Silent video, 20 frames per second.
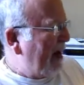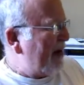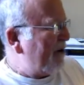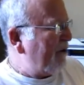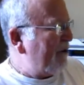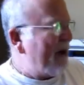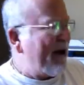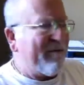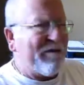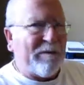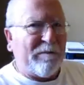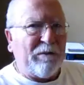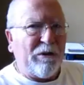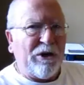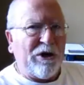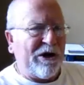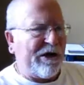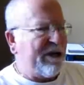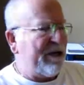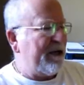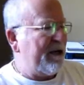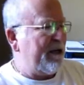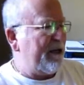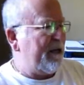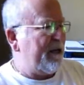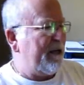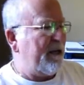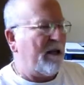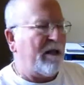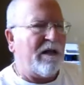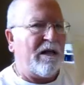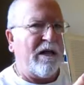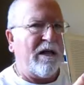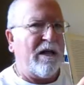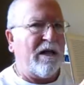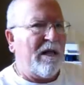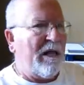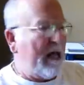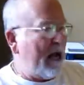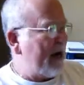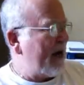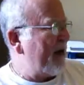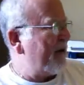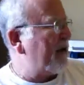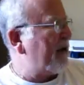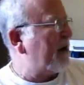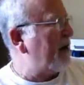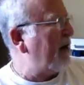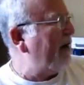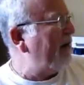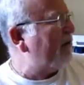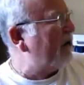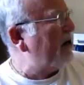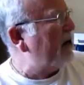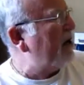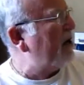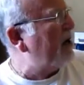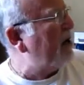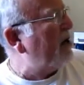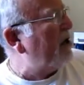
don't have the book. I got the cover.